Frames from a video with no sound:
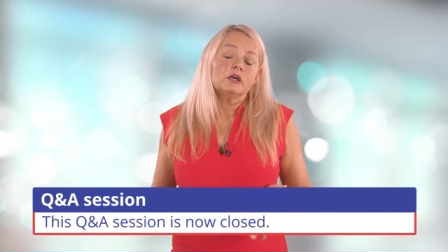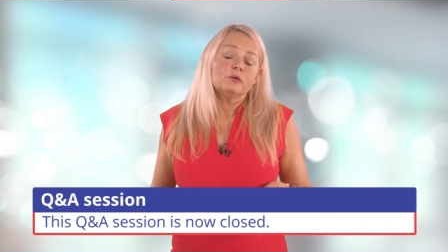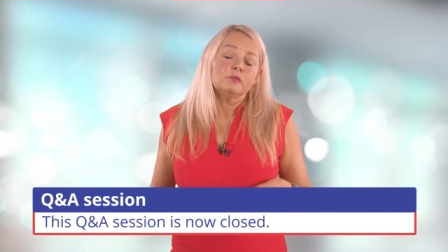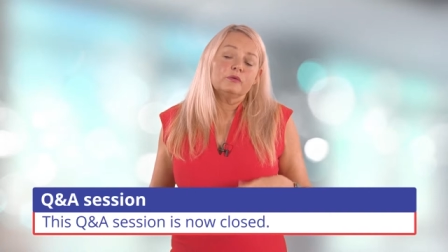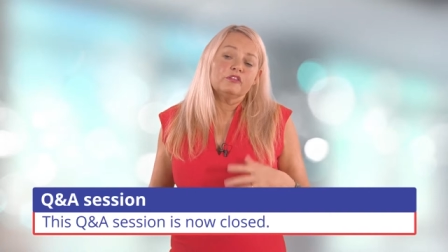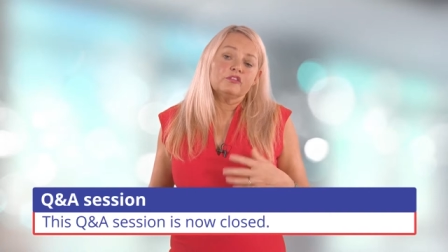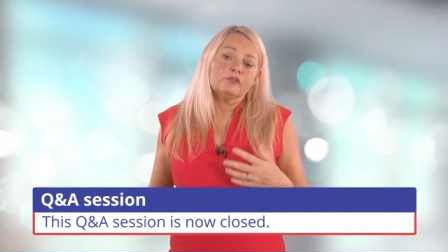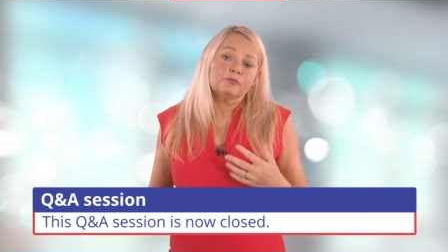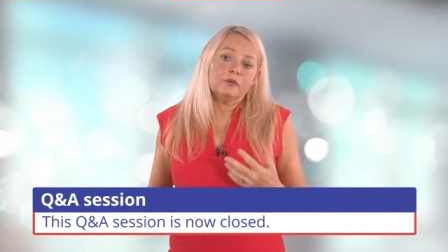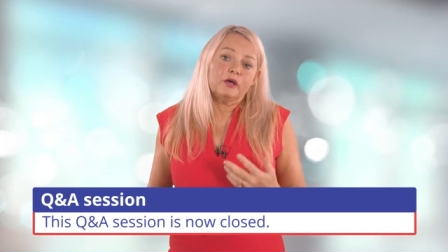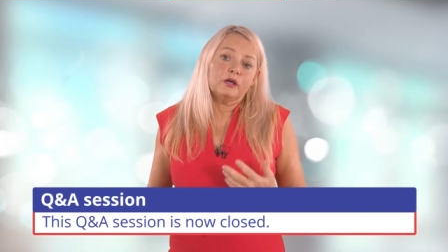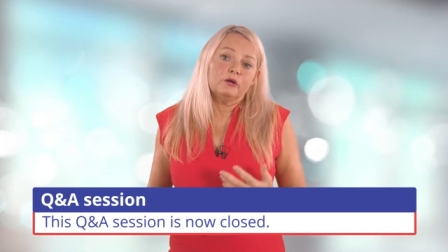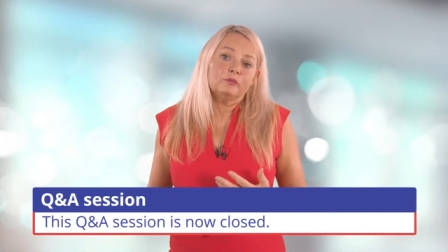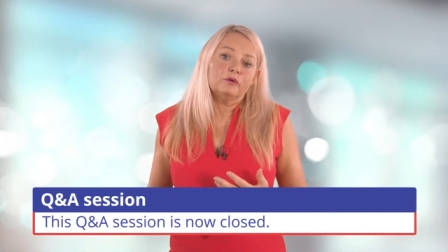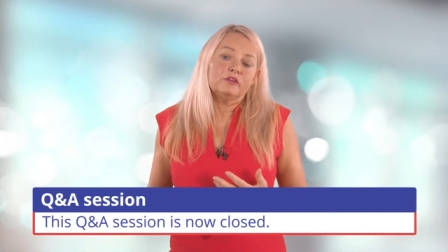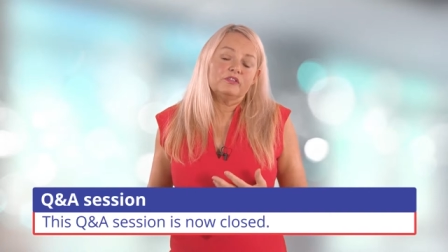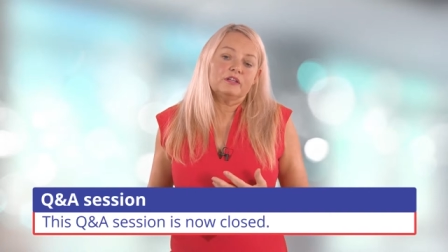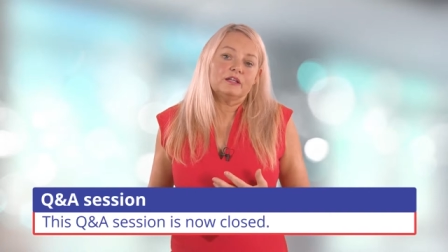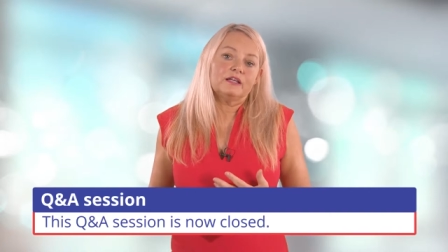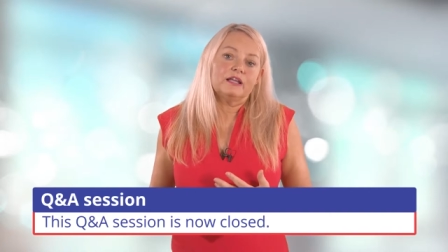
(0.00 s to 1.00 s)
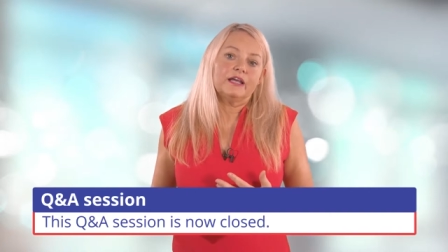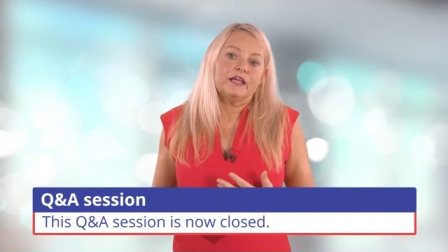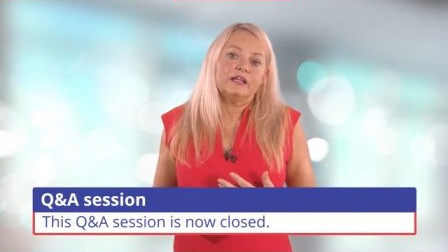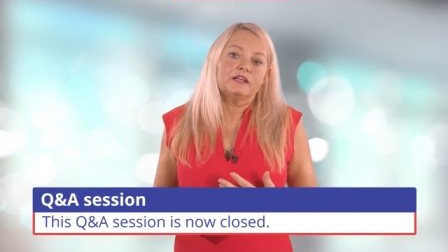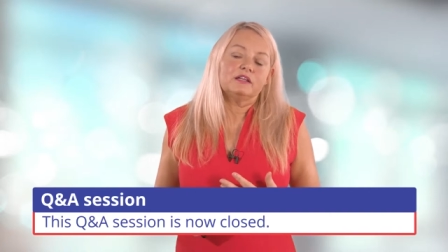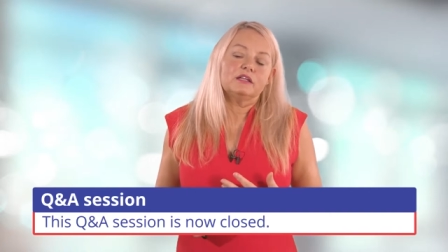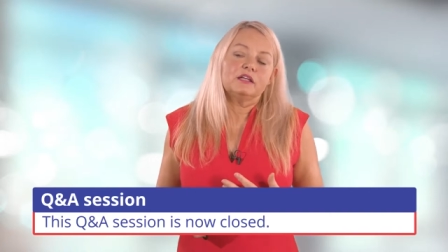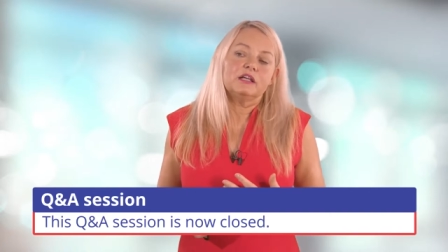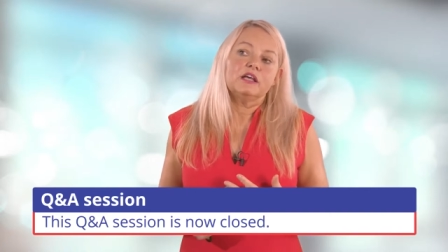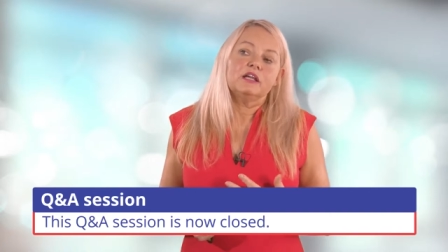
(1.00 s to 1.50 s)
We spoke with the
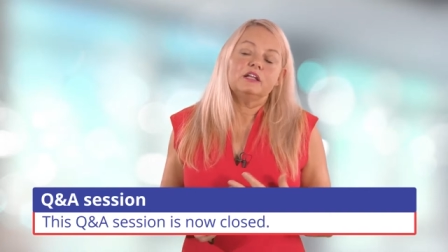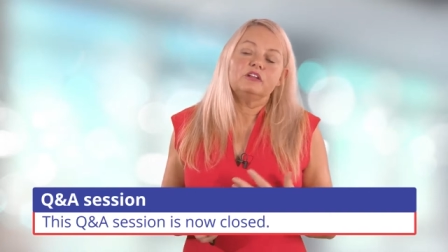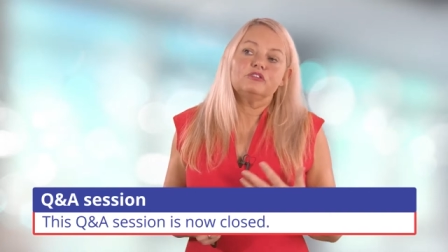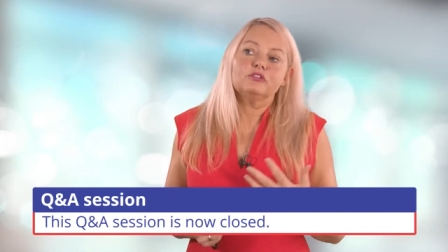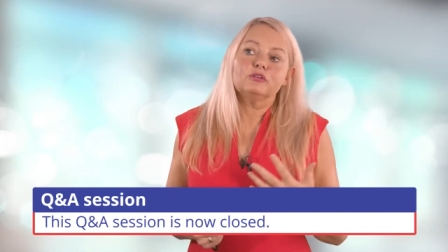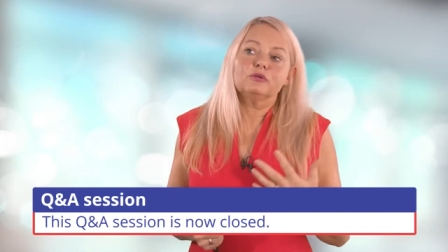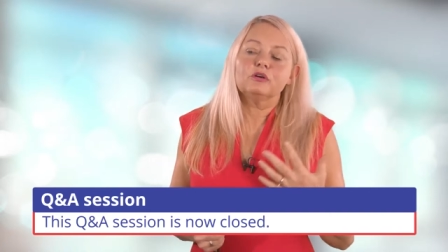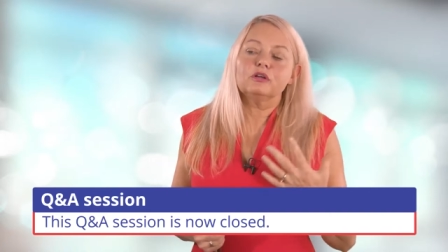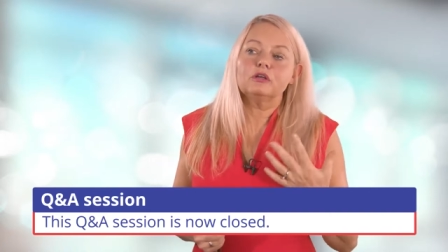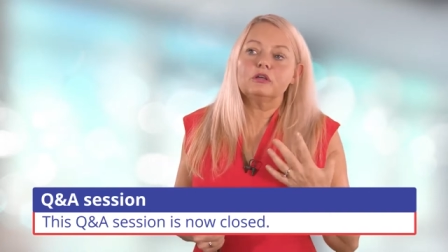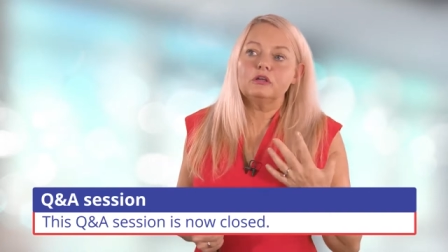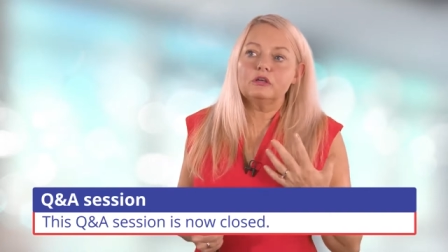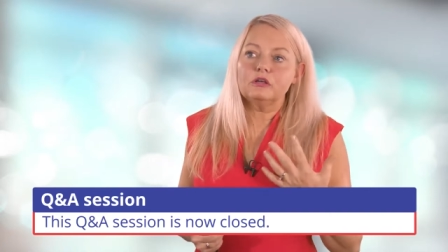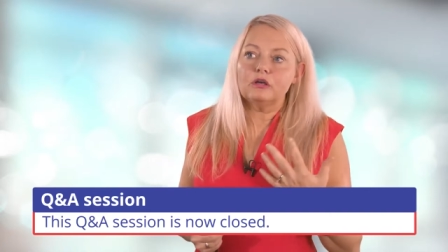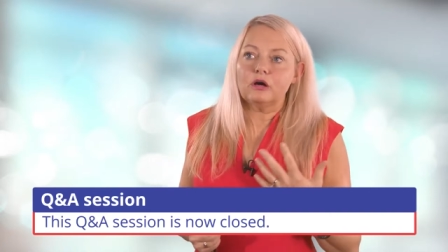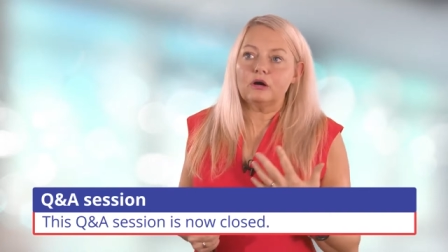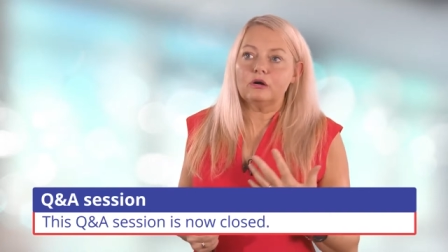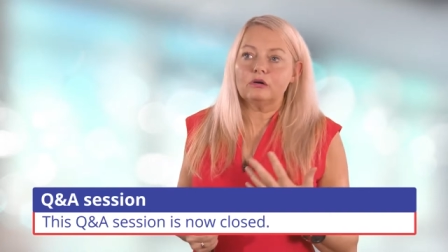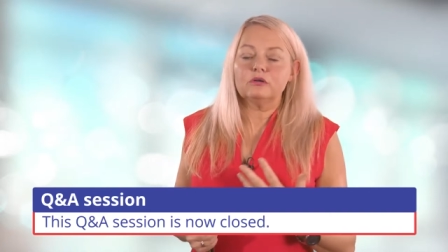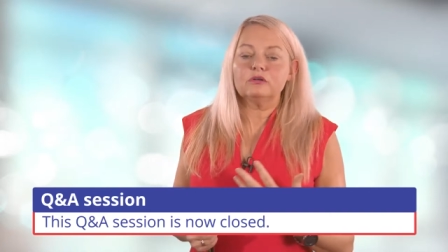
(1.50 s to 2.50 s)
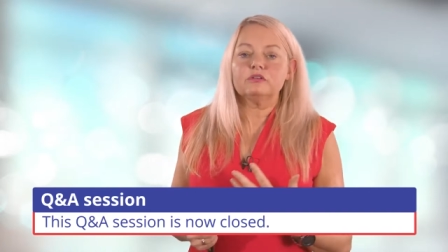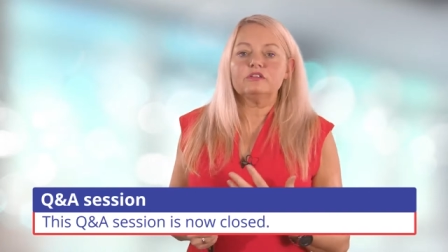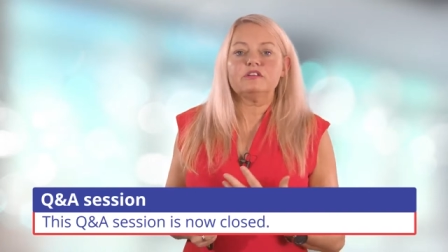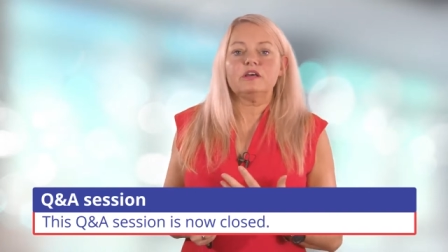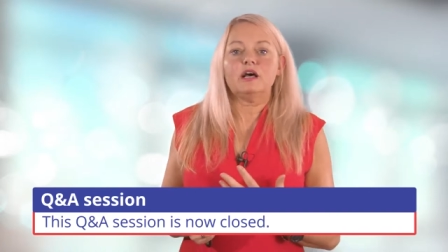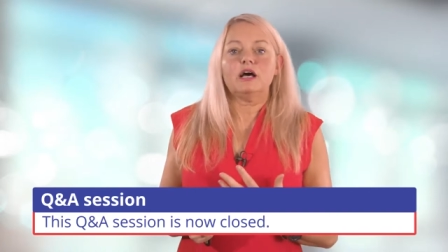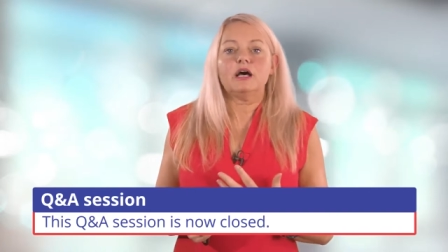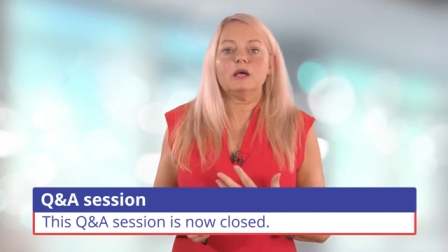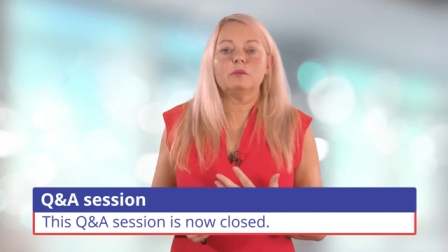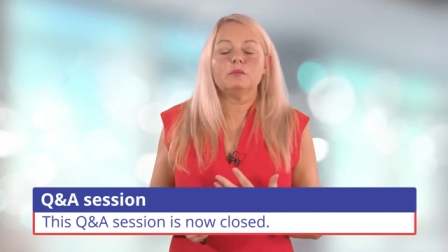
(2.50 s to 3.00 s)
lady, and it took a long
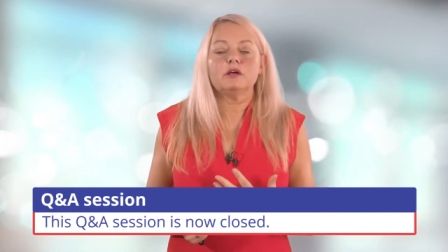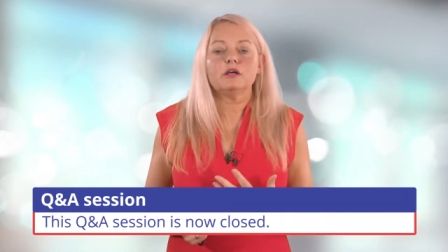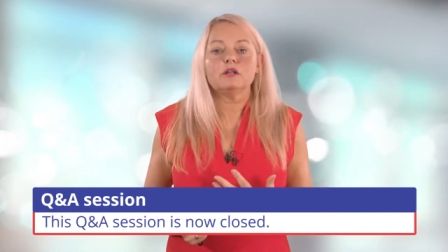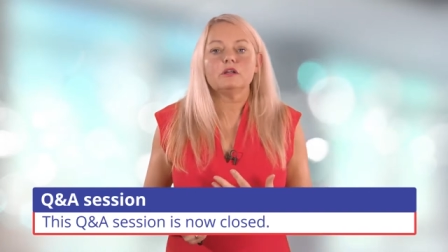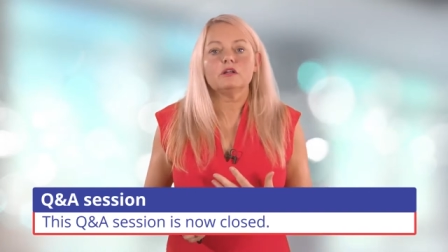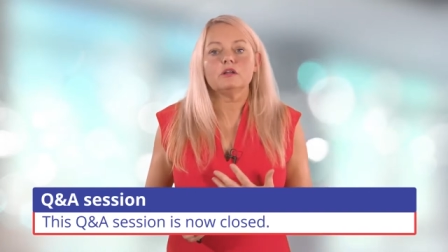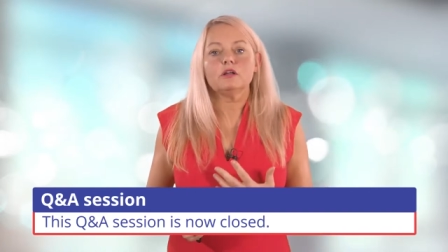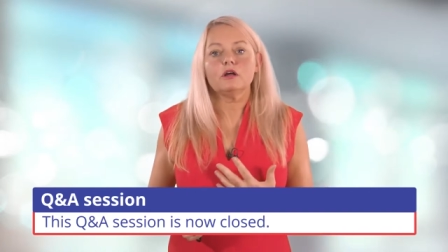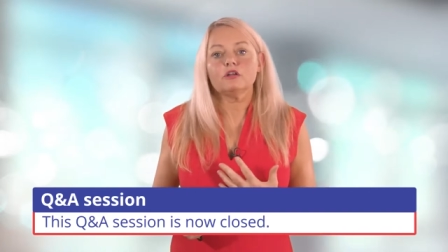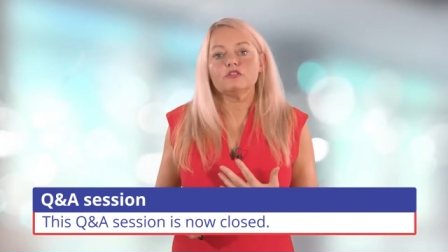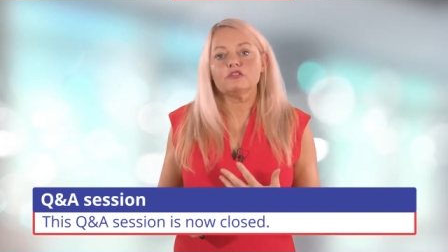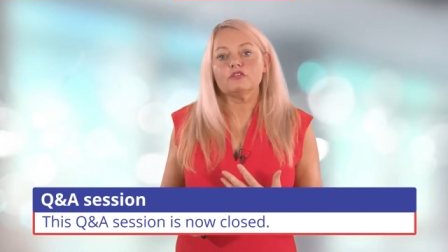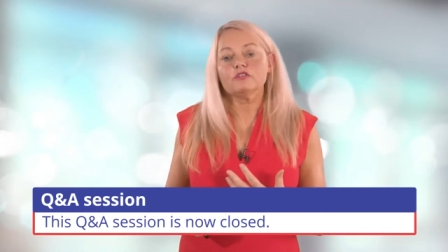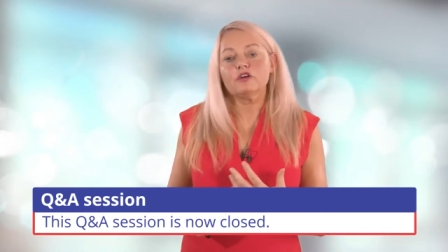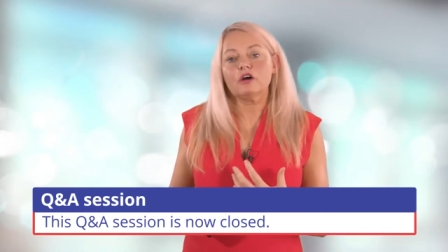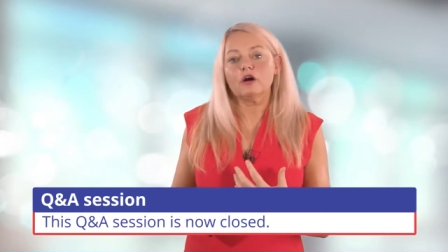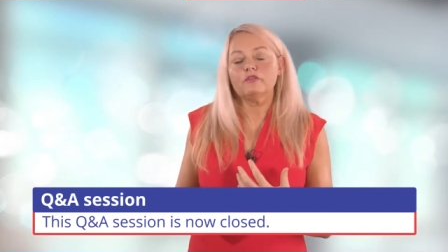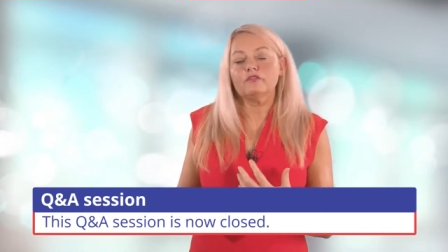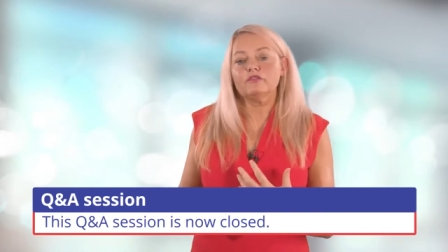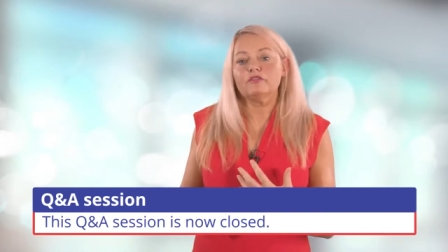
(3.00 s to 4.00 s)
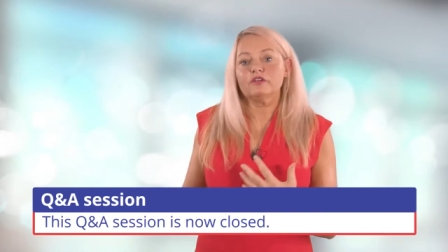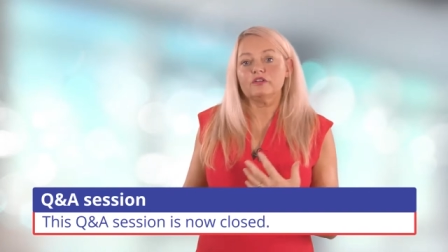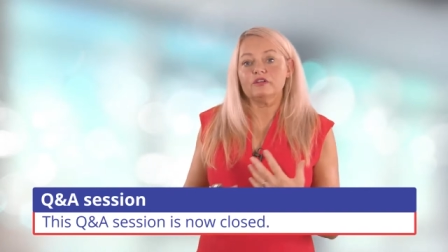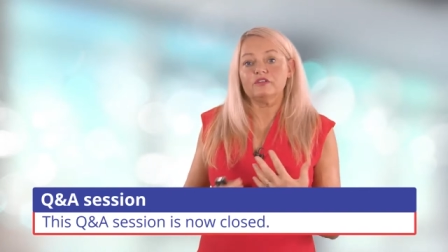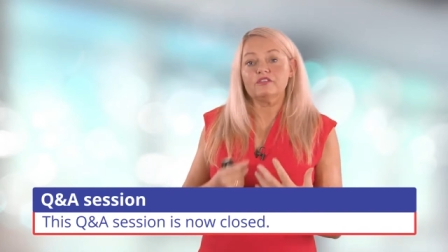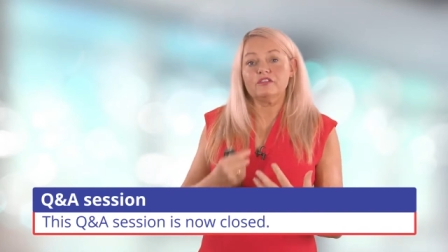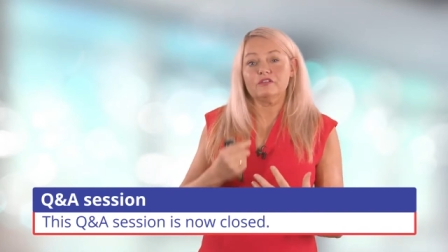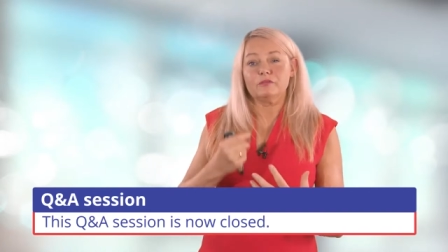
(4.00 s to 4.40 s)
time and a lot of confidence.